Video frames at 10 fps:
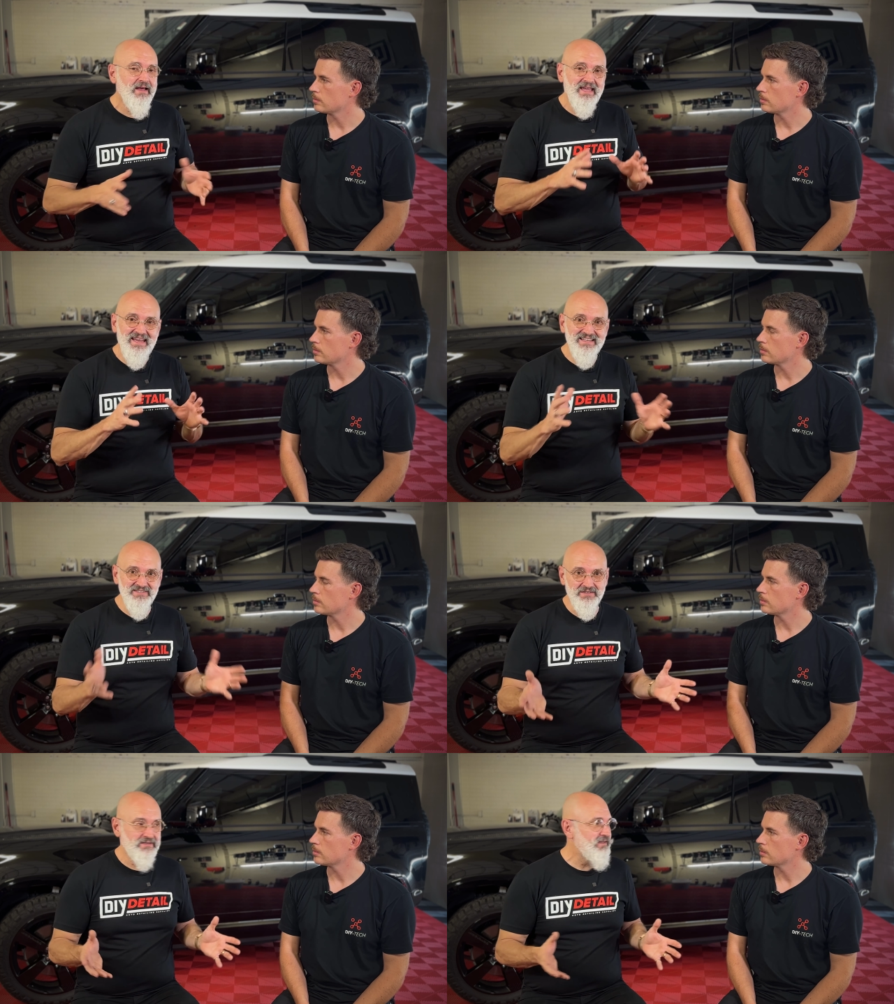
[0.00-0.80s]
Speaker 1: It
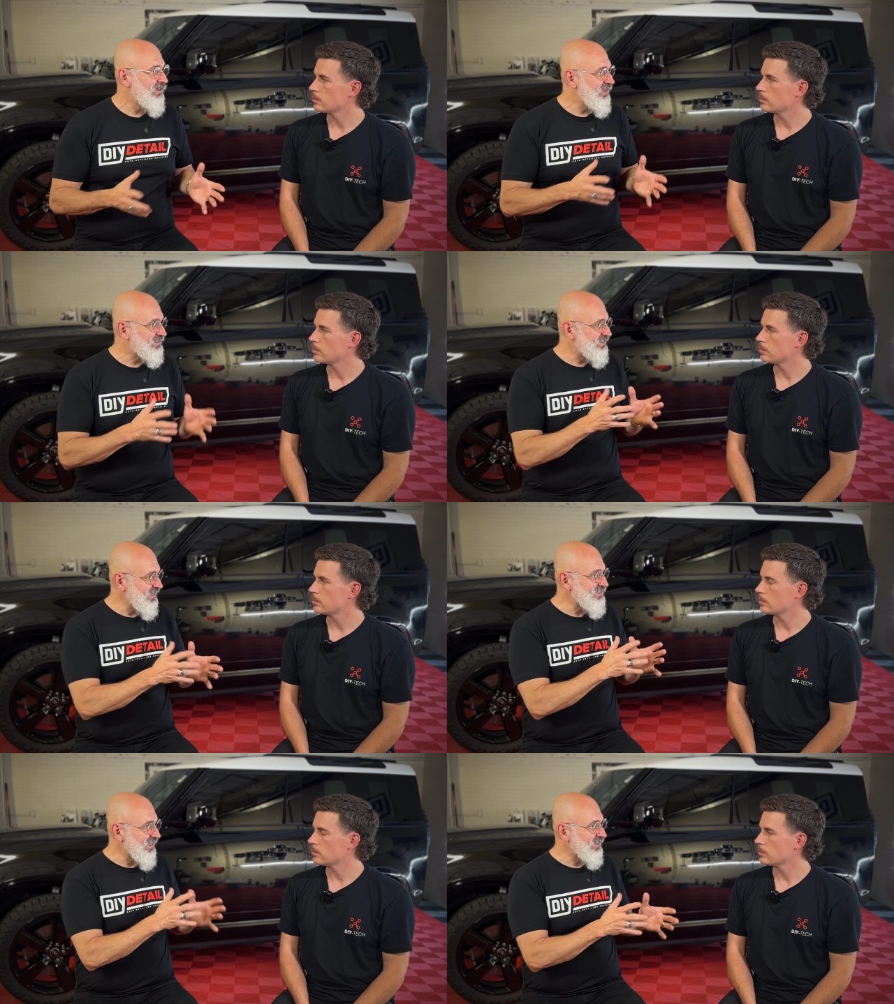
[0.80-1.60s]
isn't. It's
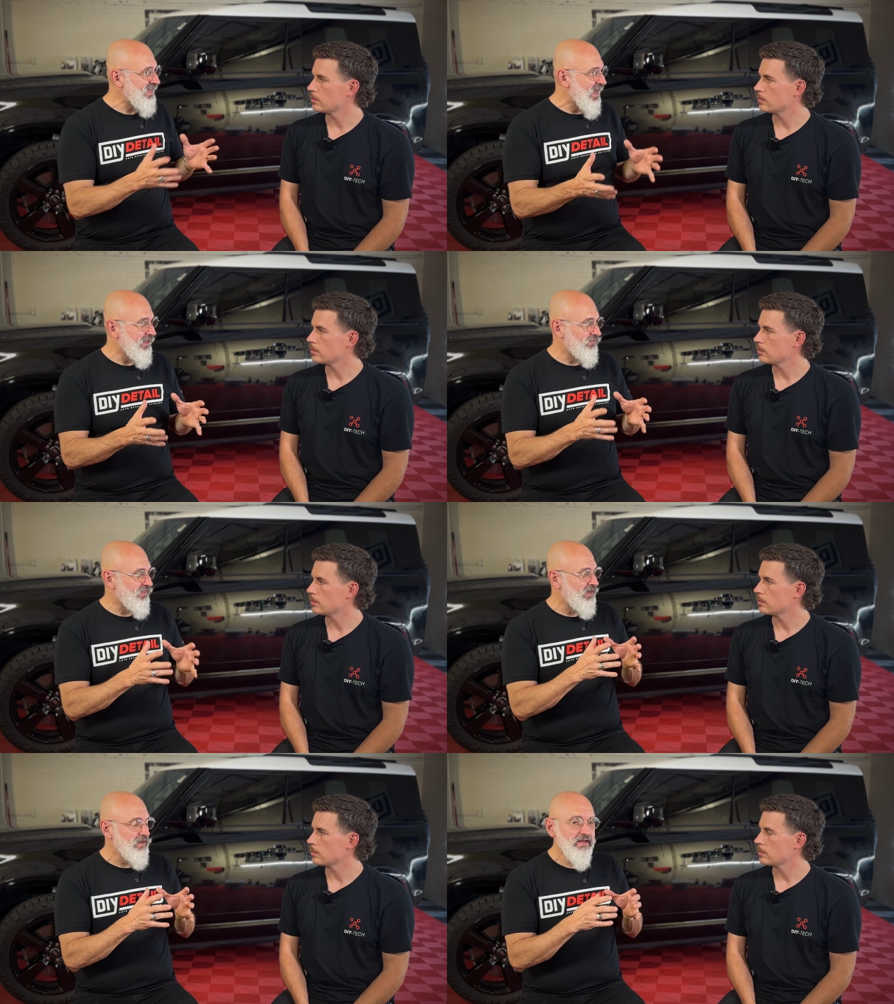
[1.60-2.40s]
things like that,
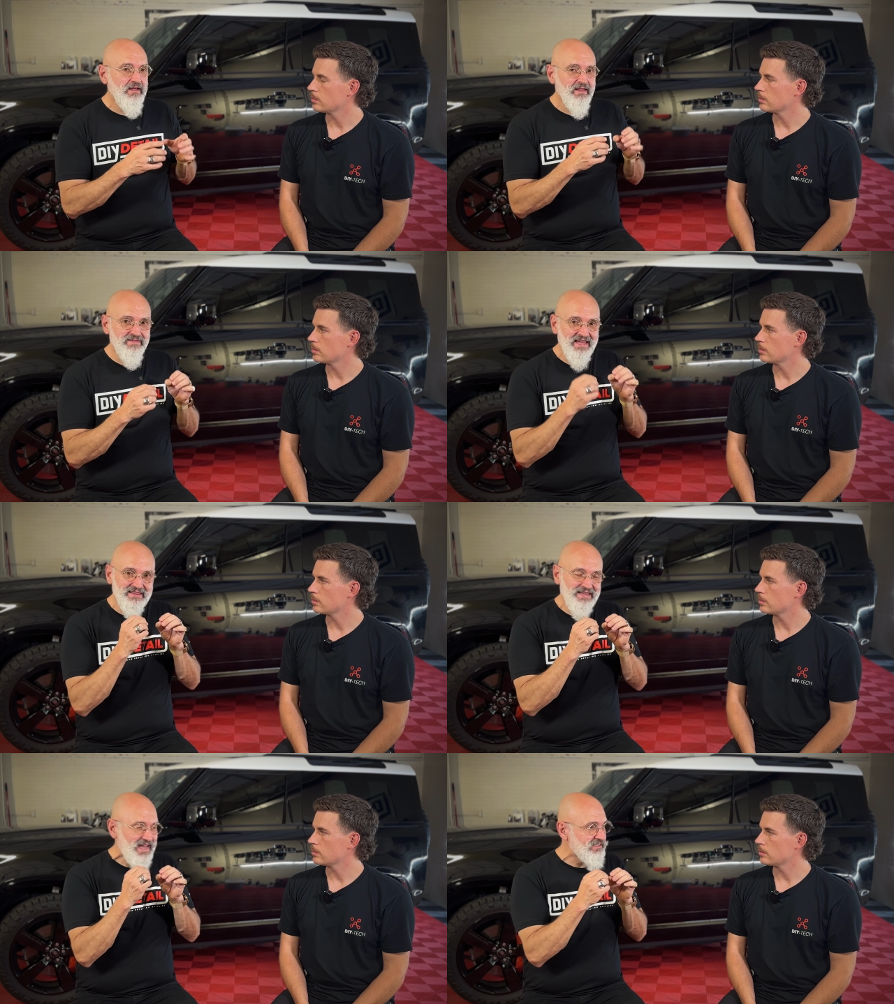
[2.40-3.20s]
that, that
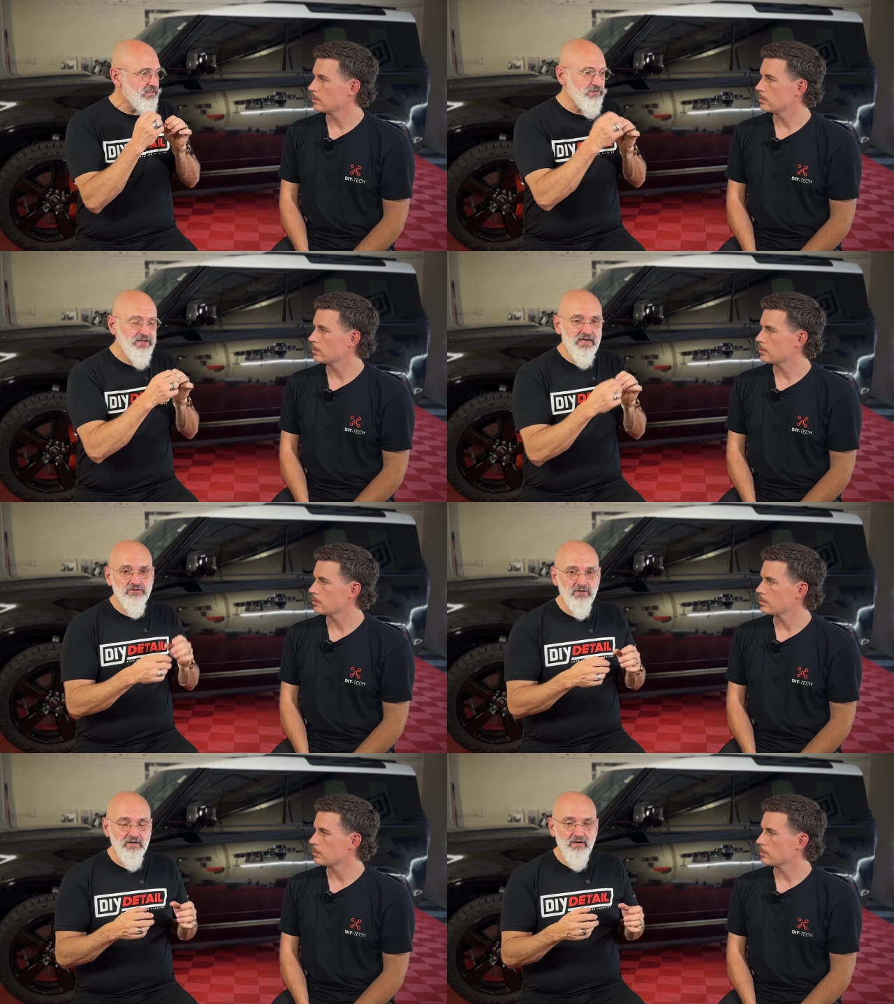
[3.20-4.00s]
last little touch,
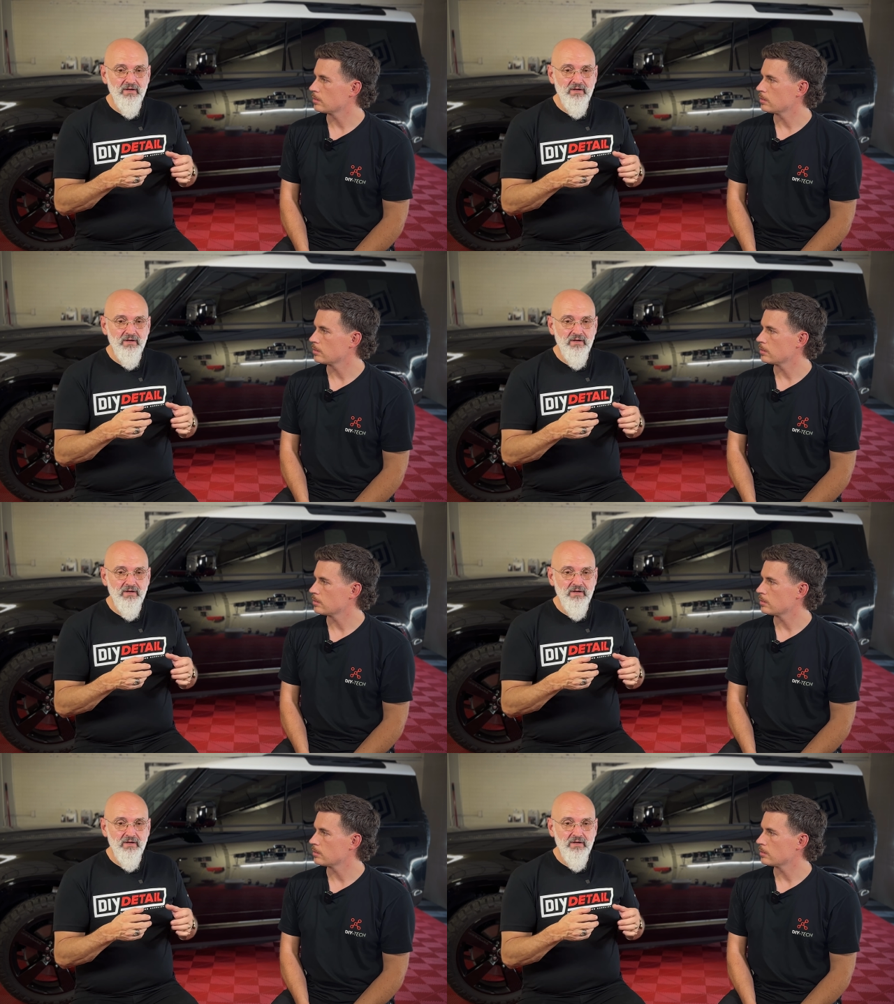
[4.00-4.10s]
or